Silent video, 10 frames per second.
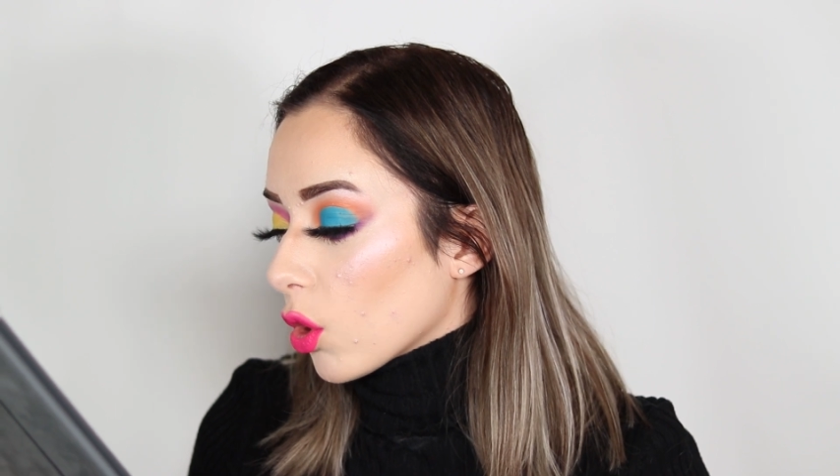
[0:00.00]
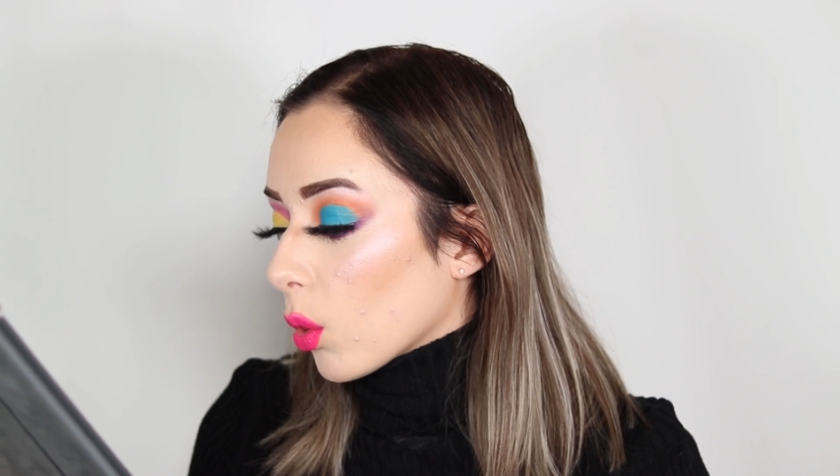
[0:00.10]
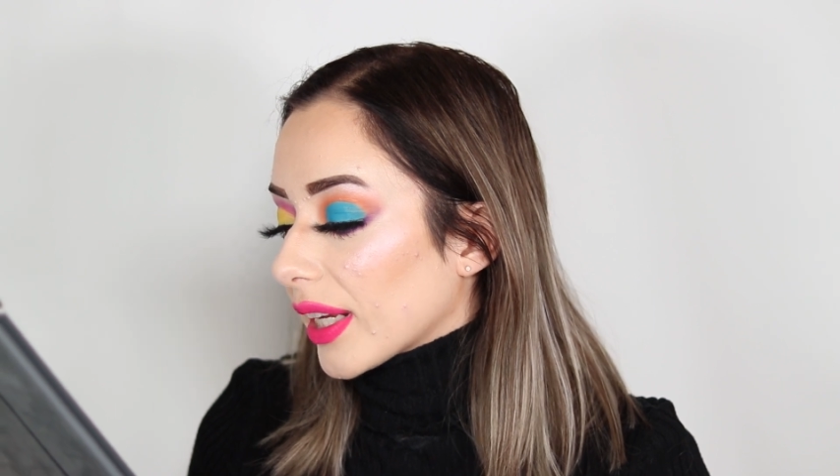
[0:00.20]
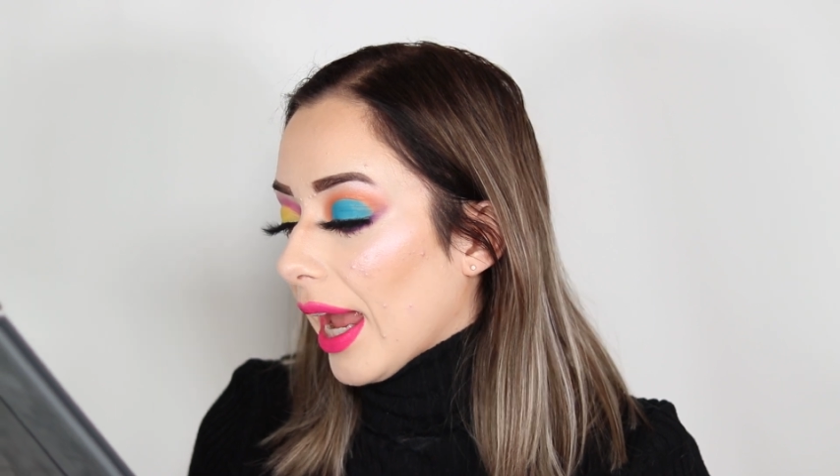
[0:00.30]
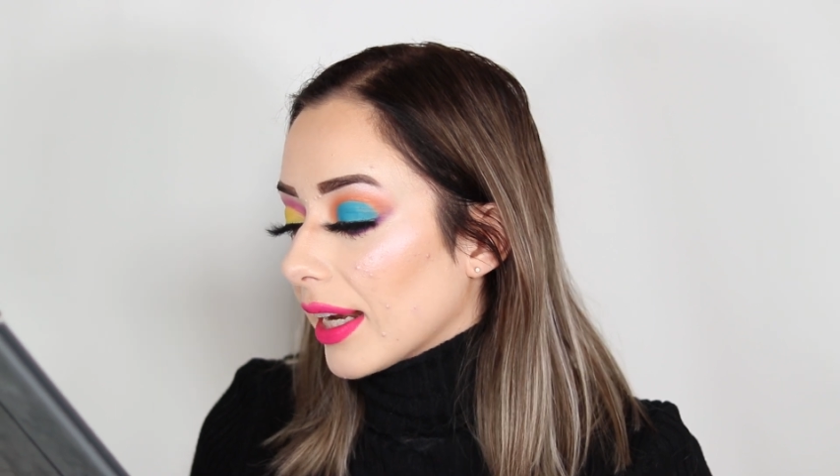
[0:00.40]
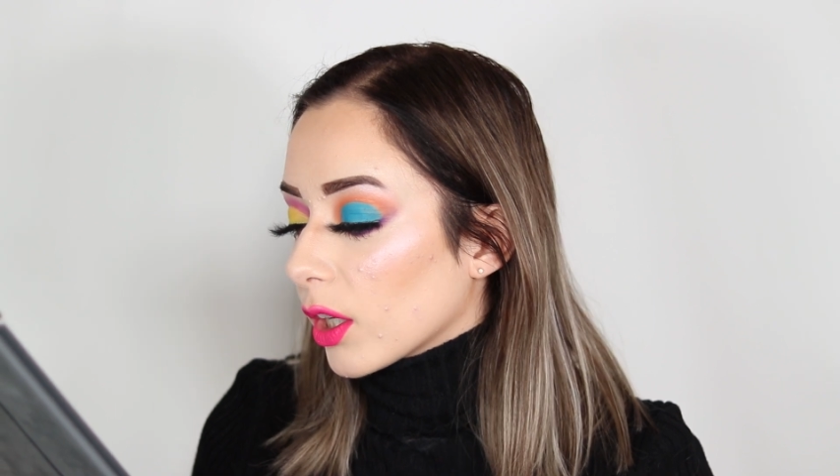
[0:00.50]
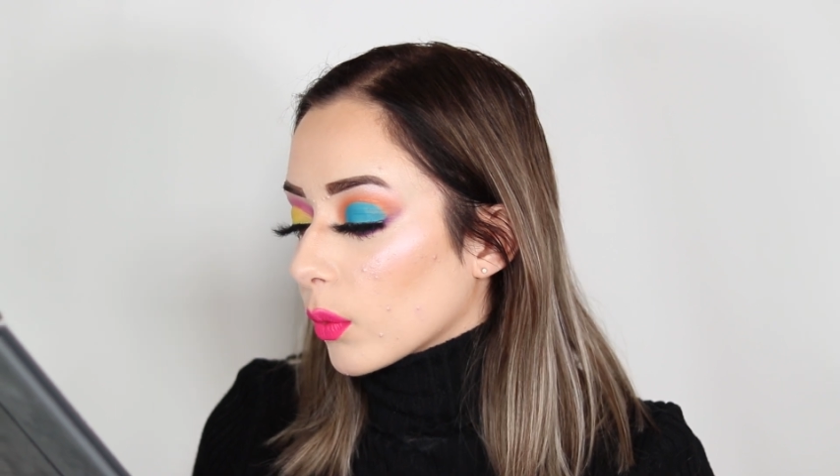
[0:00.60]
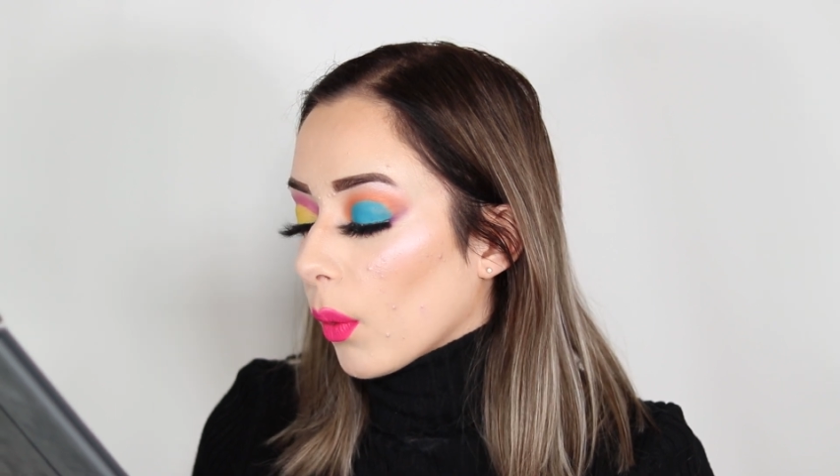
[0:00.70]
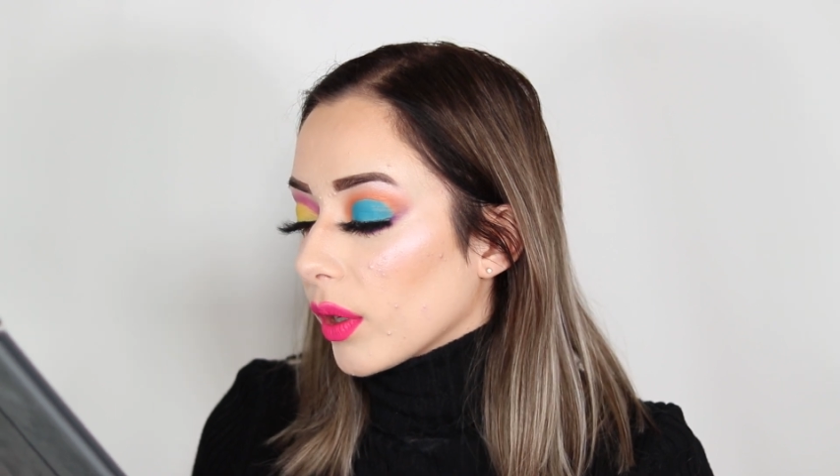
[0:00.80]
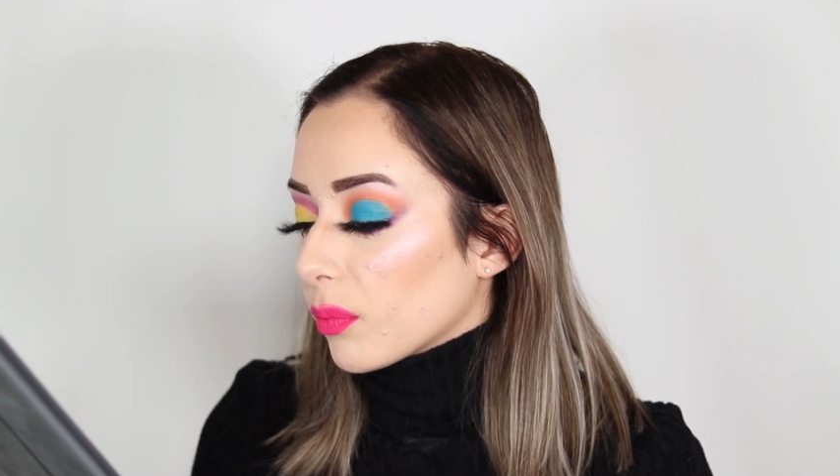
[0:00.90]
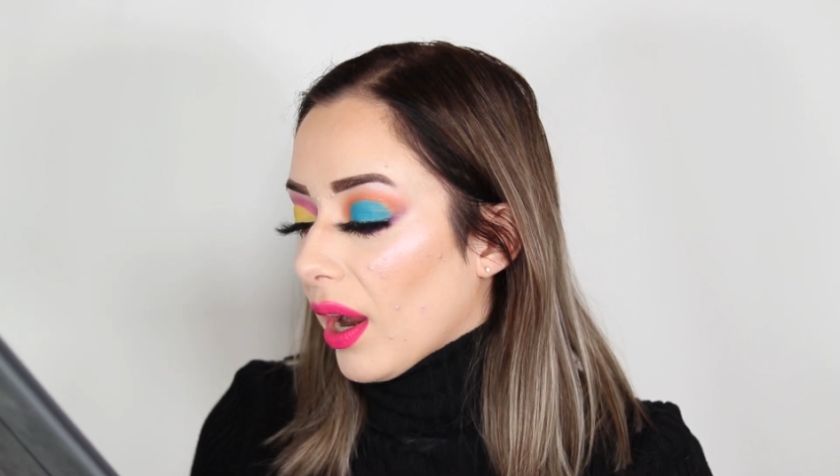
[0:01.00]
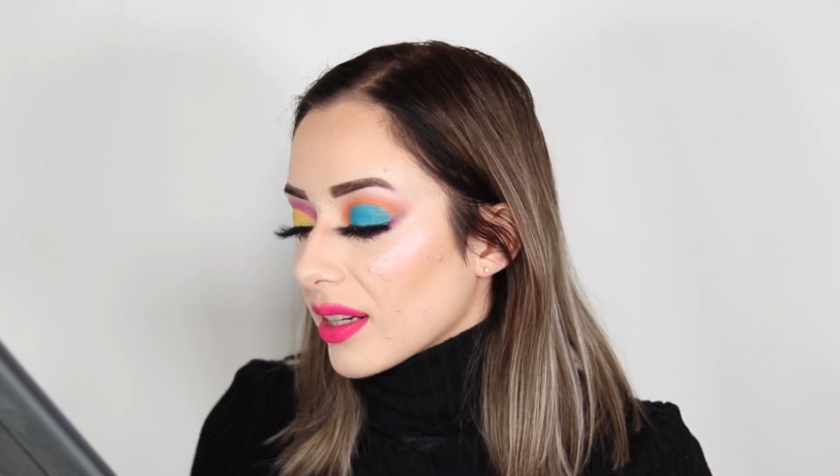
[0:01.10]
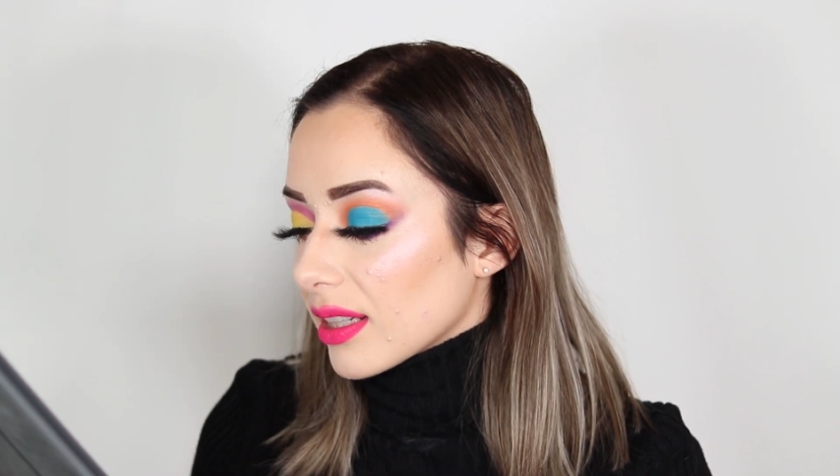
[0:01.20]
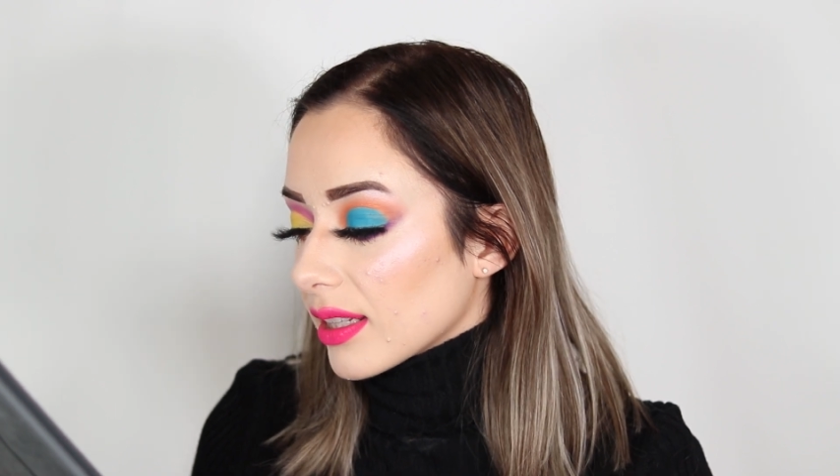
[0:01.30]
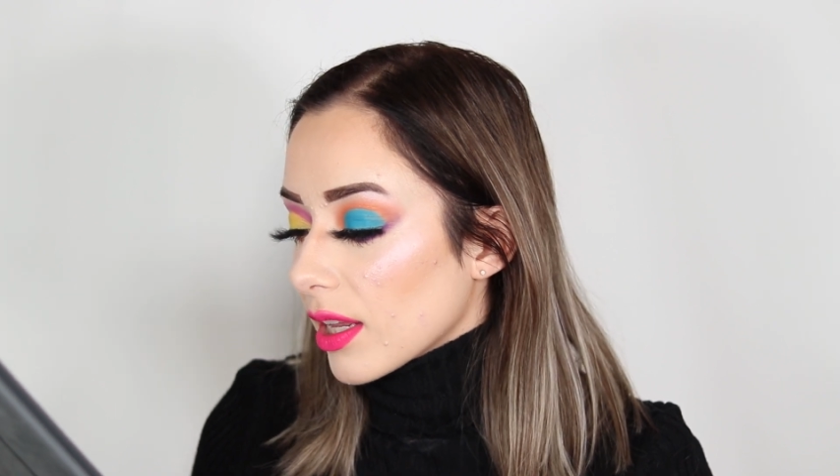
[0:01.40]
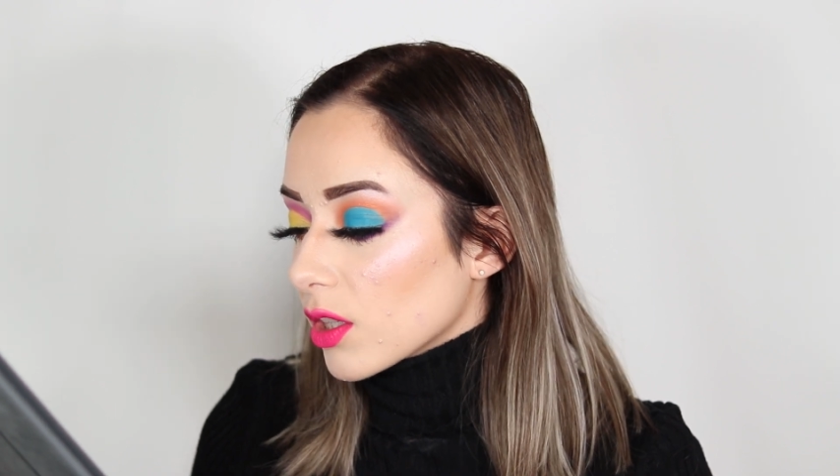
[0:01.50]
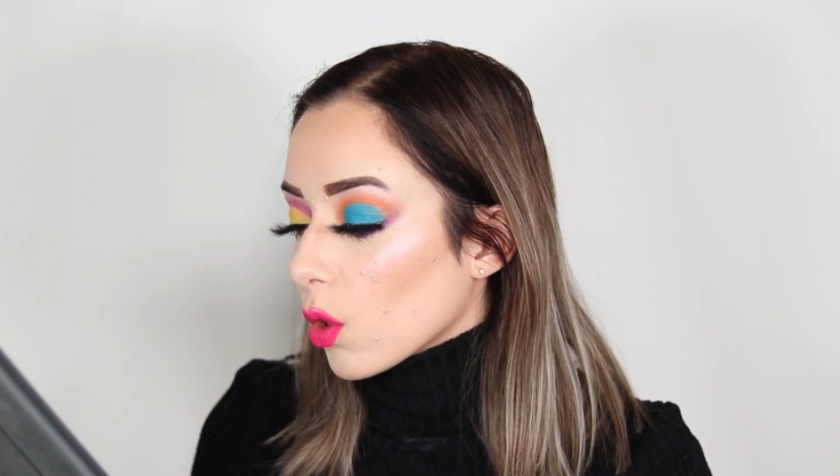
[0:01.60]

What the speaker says: organic growing practices,